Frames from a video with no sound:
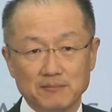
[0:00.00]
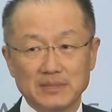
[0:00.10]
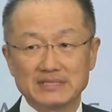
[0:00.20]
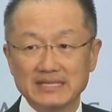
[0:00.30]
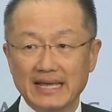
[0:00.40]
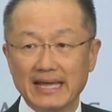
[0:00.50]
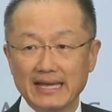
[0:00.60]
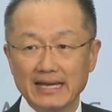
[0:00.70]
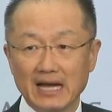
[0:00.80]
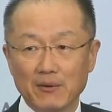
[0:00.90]
But
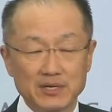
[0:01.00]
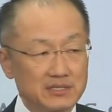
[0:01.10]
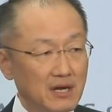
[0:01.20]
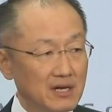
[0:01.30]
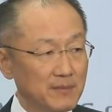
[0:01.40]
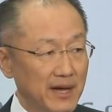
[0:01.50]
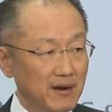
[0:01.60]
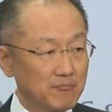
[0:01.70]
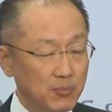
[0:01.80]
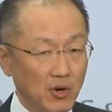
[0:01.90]
today, I want to talk about
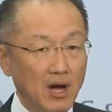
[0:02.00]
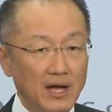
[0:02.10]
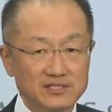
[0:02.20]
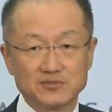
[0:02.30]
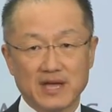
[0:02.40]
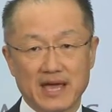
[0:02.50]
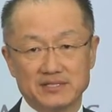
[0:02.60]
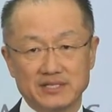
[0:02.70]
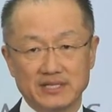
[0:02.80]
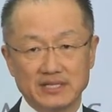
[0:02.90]
a broad
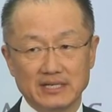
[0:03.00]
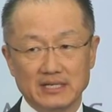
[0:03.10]
strategy